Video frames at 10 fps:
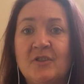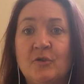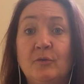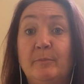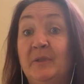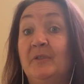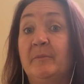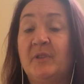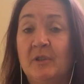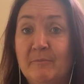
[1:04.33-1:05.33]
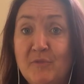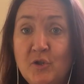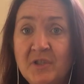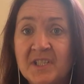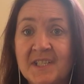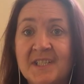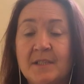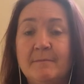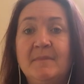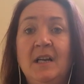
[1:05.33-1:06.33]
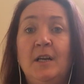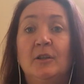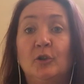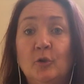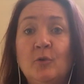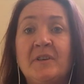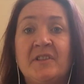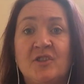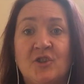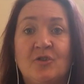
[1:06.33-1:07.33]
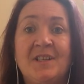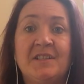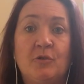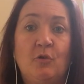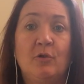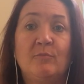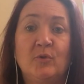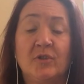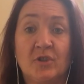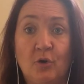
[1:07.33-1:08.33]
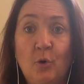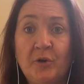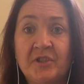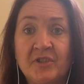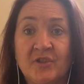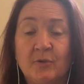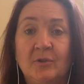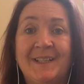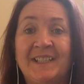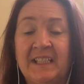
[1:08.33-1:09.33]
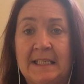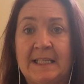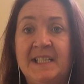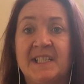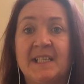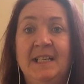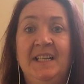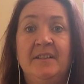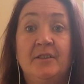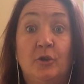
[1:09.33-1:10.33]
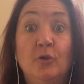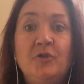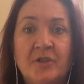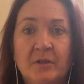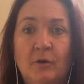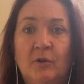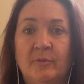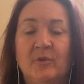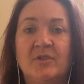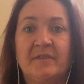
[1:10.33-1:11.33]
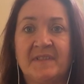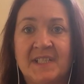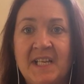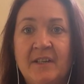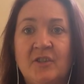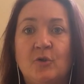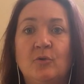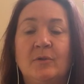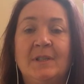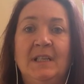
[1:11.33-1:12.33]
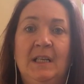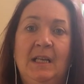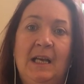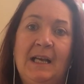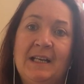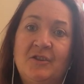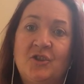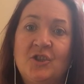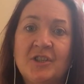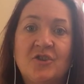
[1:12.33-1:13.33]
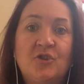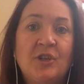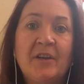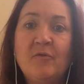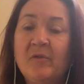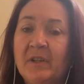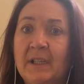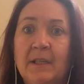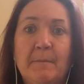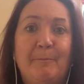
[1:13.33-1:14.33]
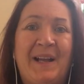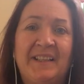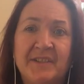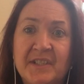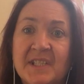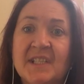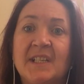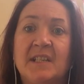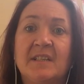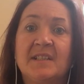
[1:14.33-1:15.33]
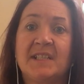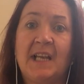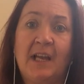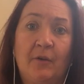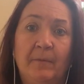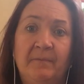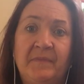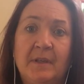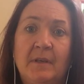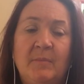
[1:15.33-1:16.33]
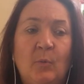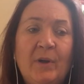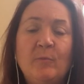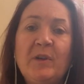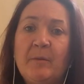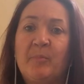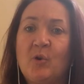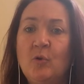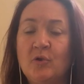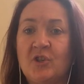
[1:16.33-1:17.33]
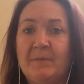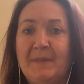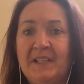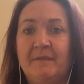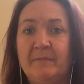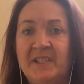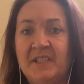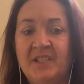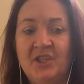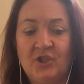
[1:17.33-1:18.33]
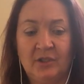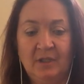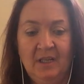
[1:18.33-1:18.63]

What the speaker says: to build up your immune system, lower the stress hormones cortisol, and increase the good hormones of serotonin, and just generally balance things out. But when we approach a mindful meditation,